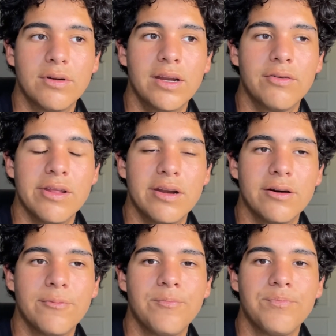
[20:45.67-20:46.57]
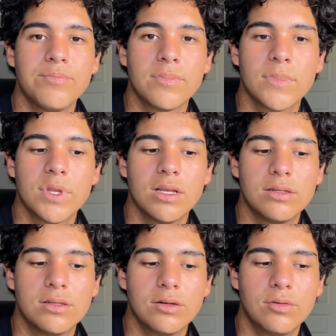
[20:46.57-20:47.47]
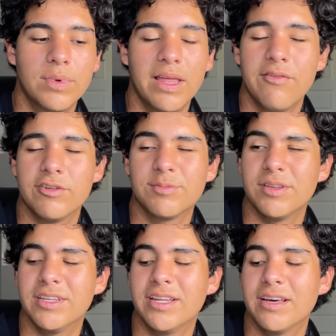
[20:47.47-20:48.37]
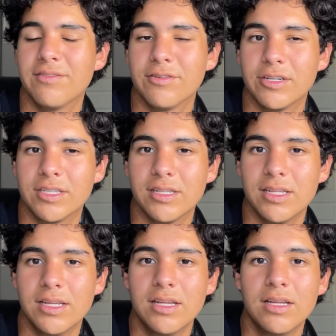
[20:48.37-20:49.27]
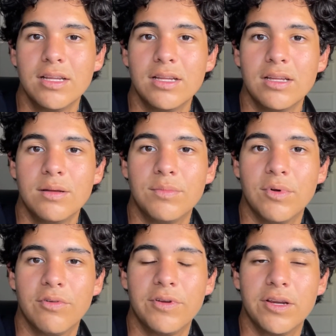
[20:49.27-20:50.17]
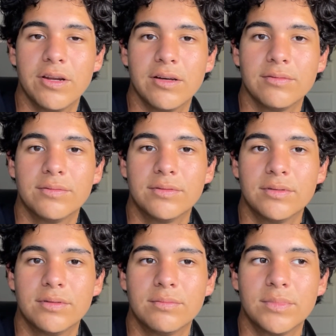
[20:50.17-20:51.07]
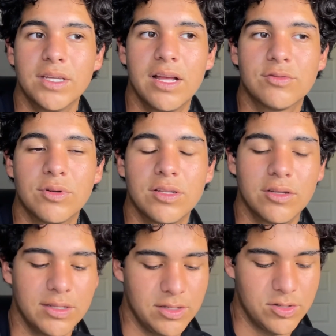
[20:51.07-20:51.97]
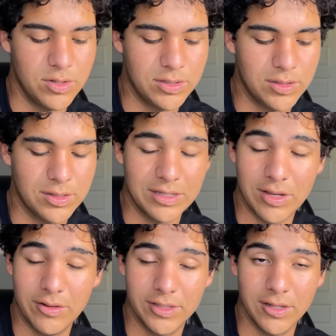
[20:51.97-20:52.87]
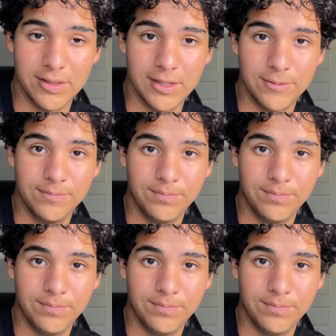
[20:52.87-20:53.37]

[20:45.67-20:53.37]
write it out. So, but I haven't responded yet, unfortunately. We'll figure it out. But yeah, that's where it looks. That's how it's looking.